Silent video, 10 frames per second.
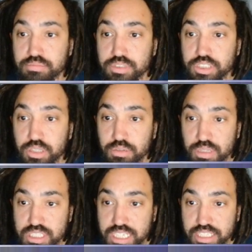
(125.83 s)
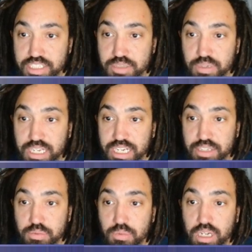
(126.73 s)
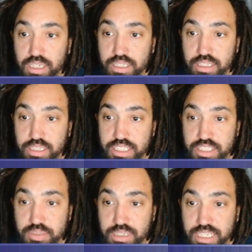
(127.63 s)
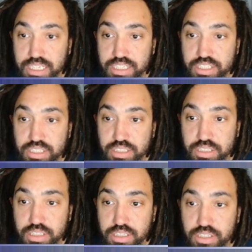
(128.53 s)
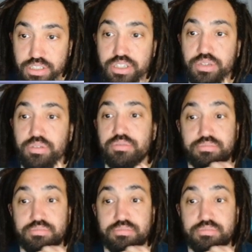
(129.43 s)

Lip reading: So once again, this is when n is 1, this is when n is 2.